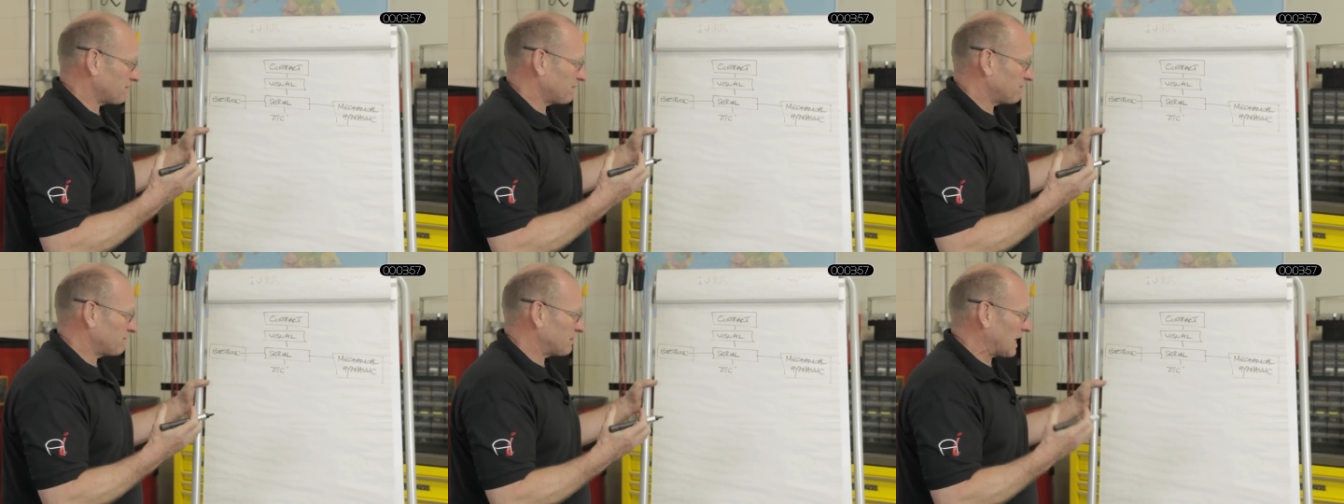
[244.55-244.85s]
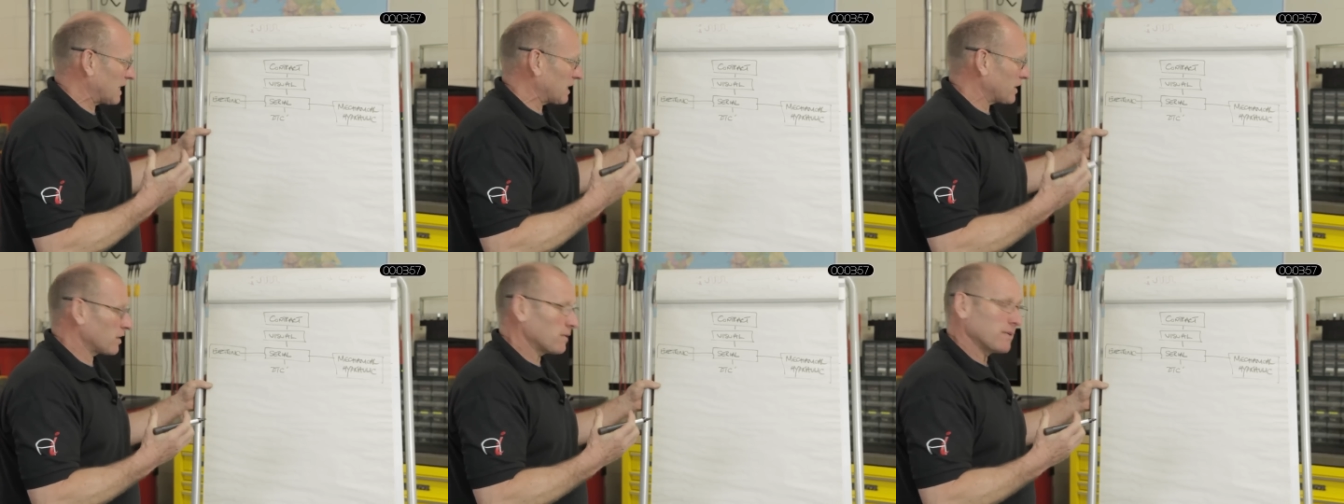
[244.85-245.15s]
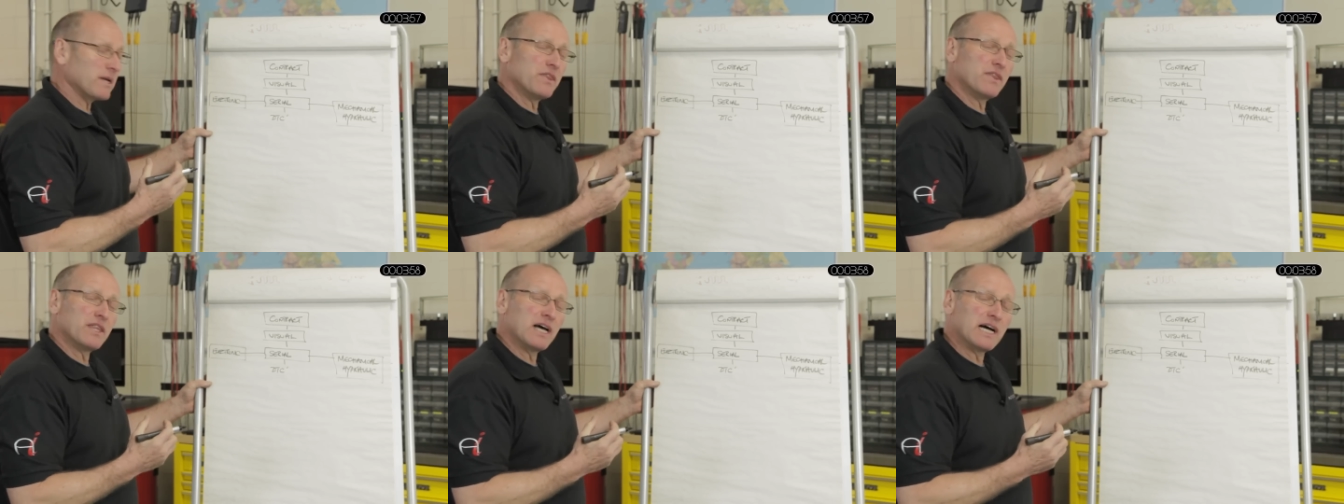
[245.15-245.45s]
value
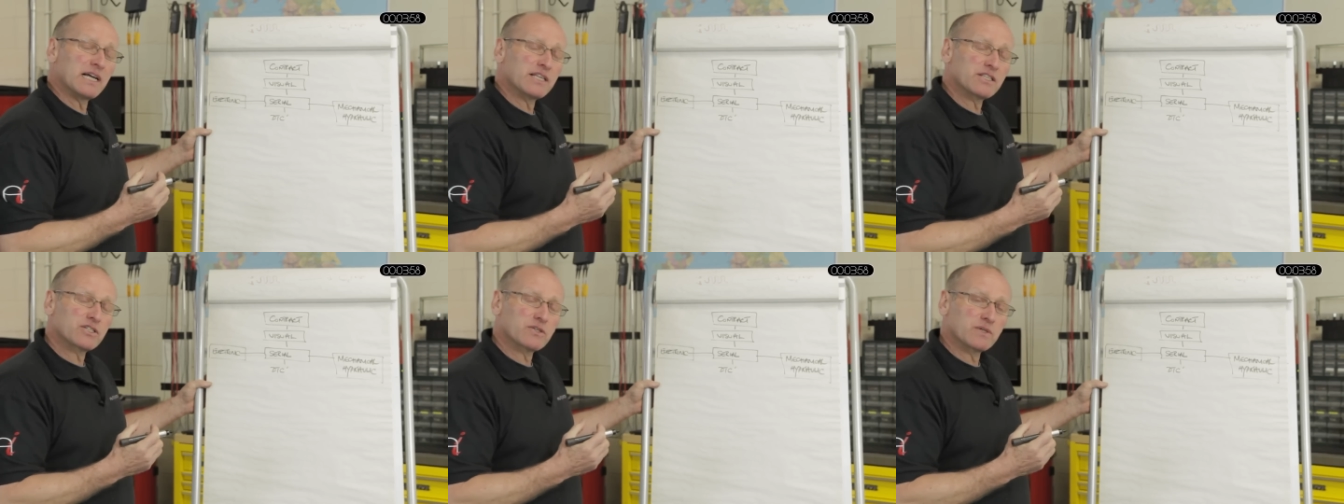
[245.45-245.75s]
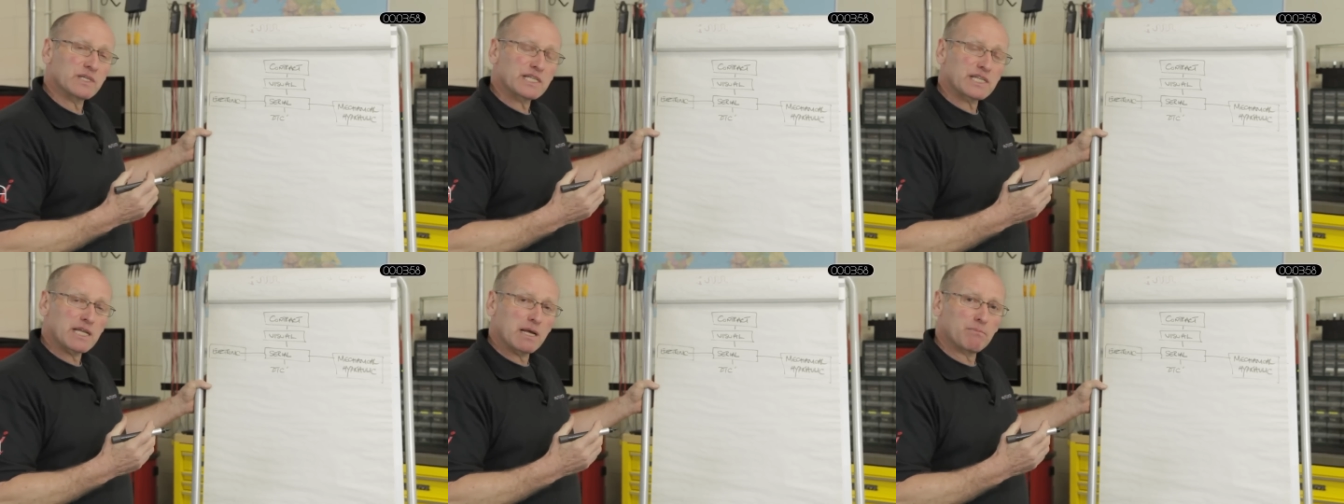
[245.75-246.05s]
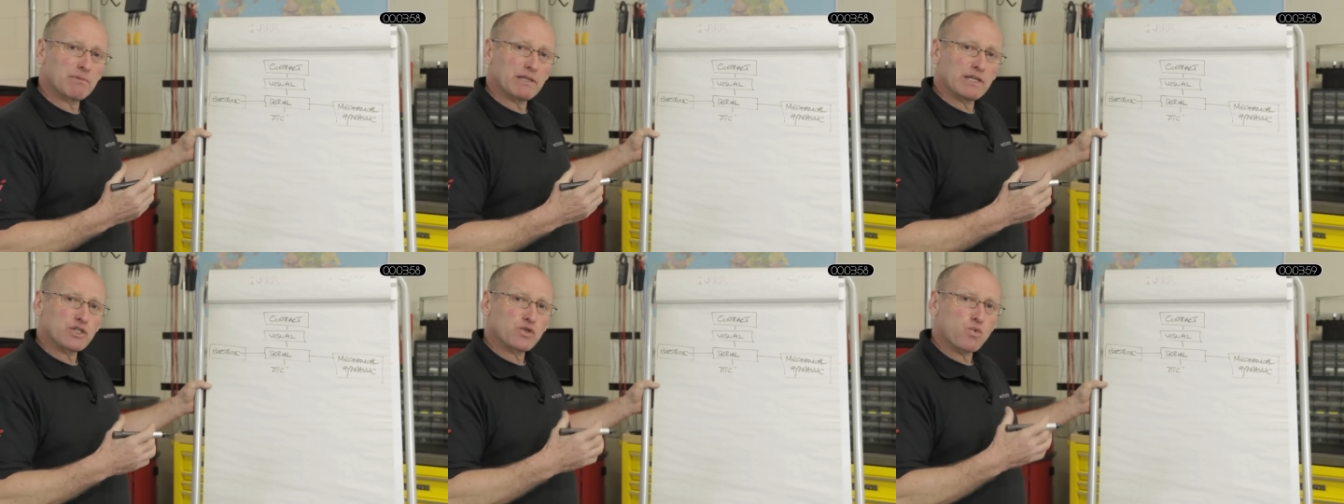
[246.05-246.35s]
in that to
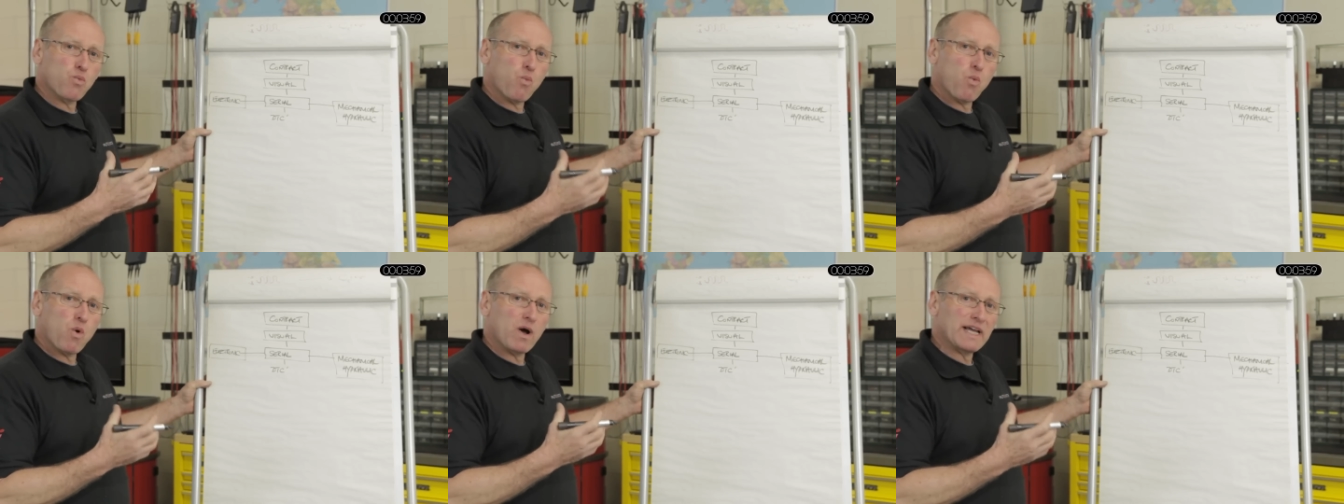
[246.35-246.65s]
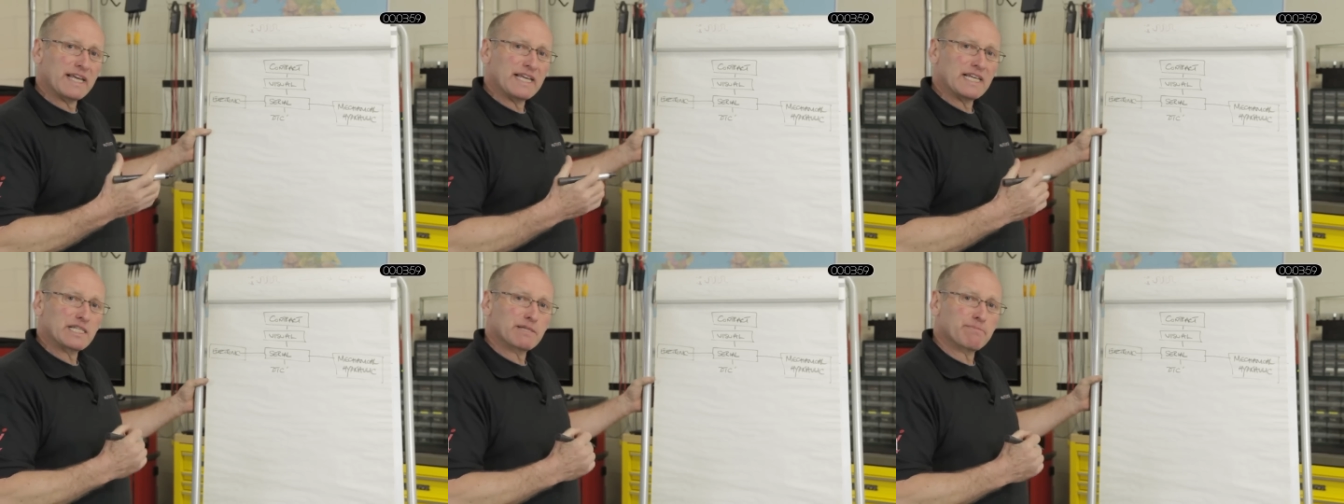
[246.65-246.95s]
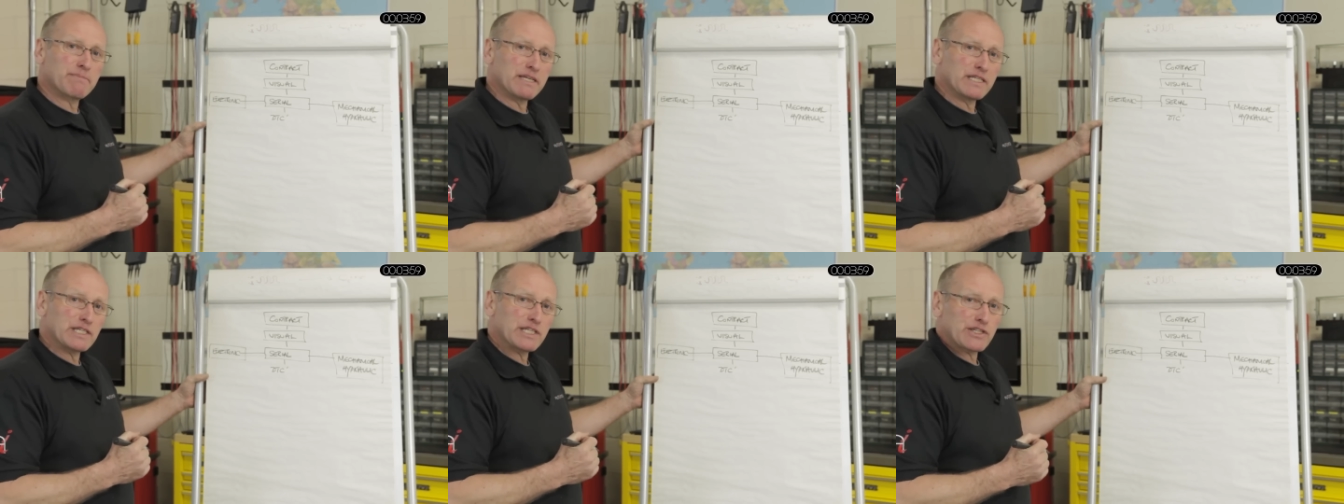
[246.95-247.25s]
establish why it's
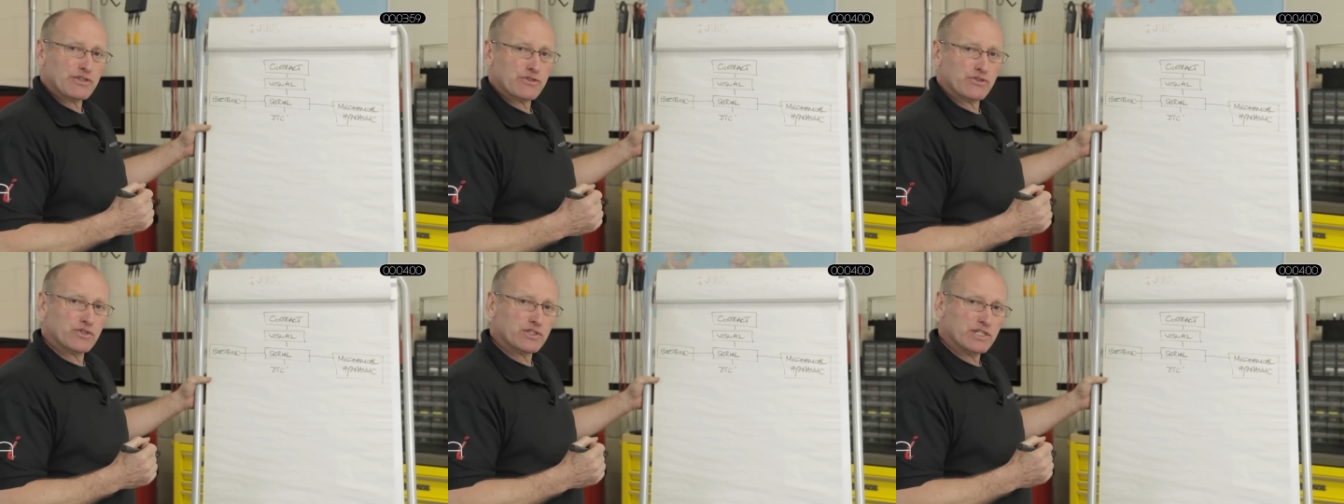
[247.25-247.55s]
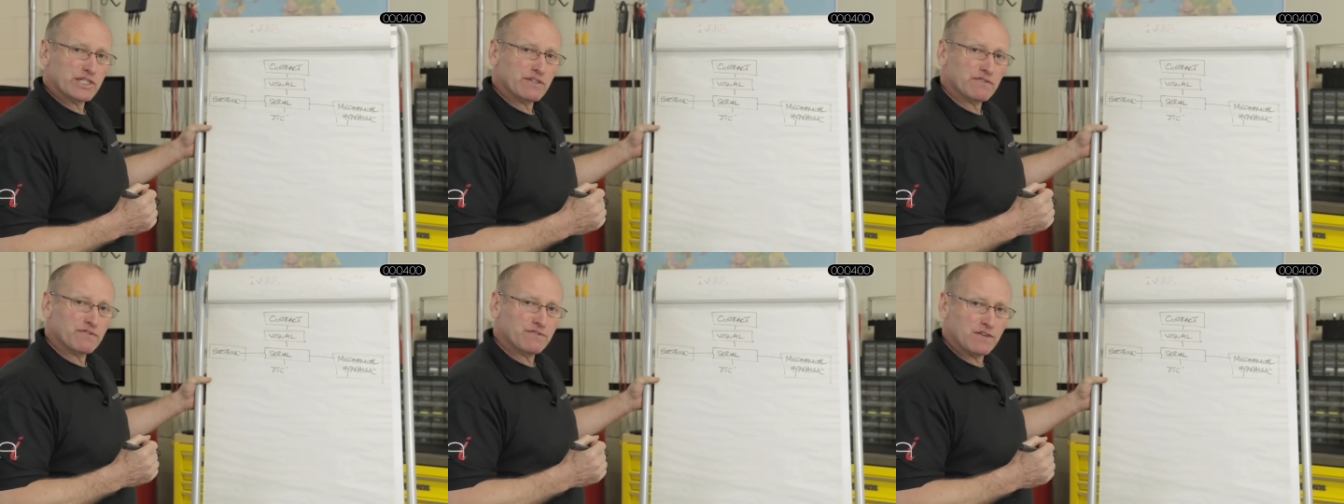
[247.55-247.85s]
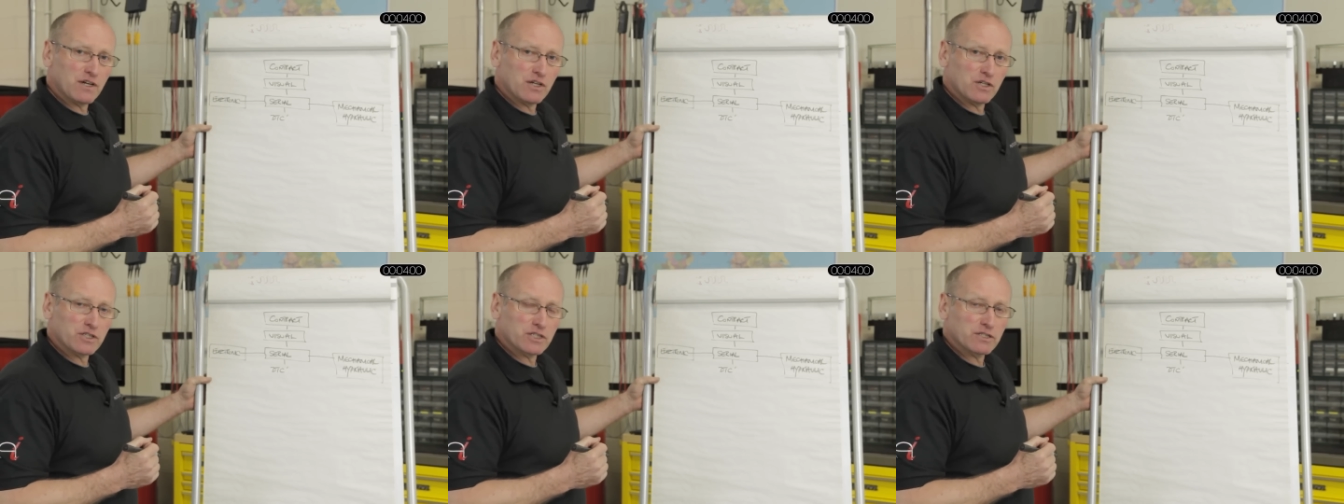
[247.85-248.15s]
been stored as a
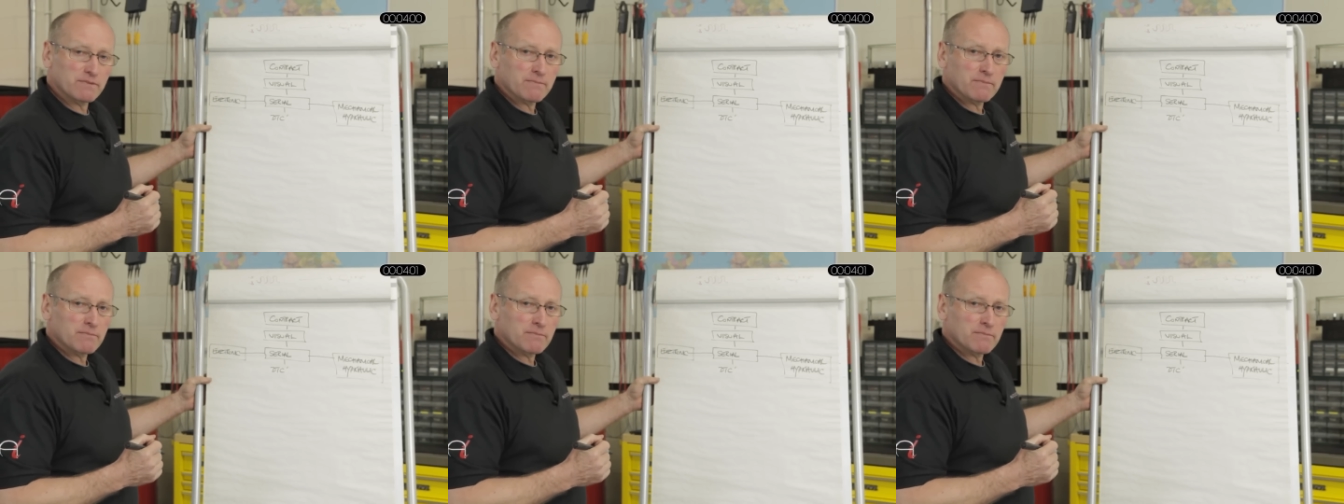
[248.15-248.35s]
fault